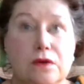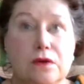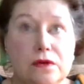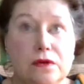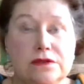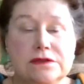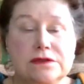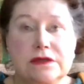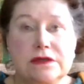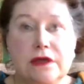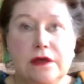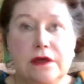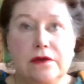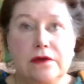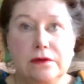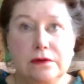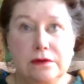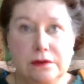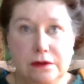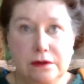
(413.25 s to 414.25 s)
And
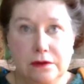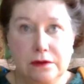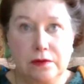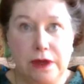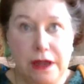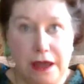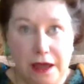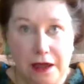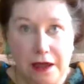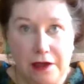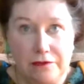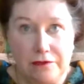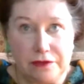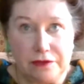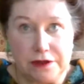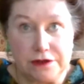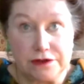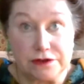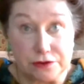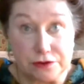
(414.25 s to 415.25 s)
also, we have
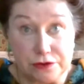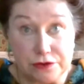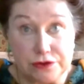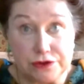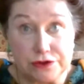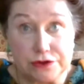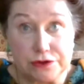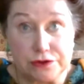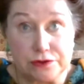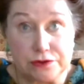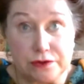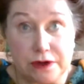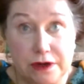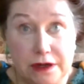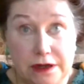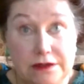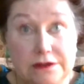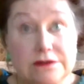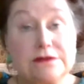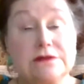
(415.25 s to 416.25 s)
these crucial
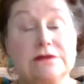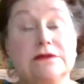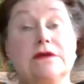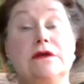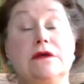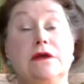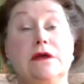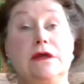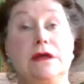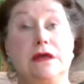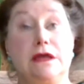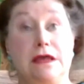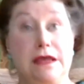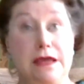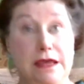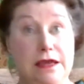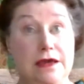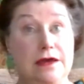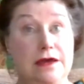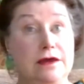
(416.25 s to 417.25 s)
rights.
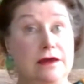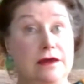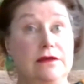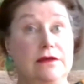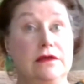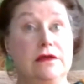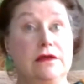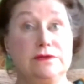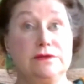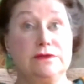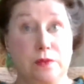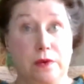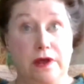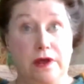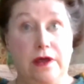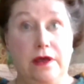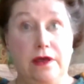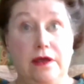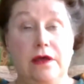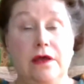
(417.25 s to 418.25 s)
Here is
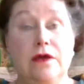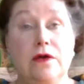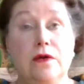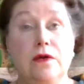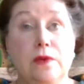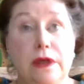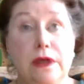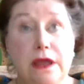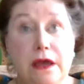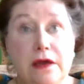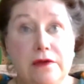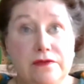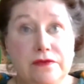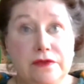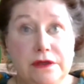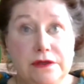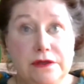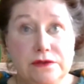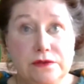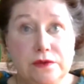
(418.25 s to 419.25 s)
where we have
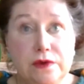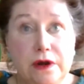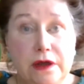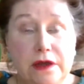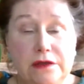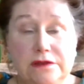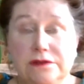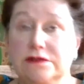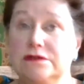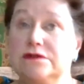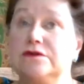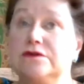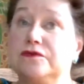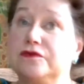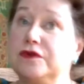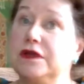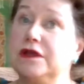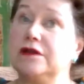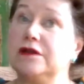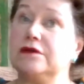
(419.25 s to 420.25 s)
these rights to
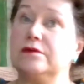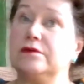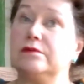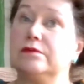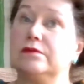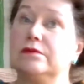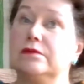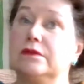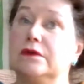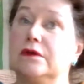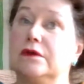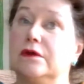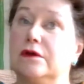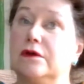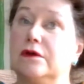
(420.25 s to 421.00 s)
freedom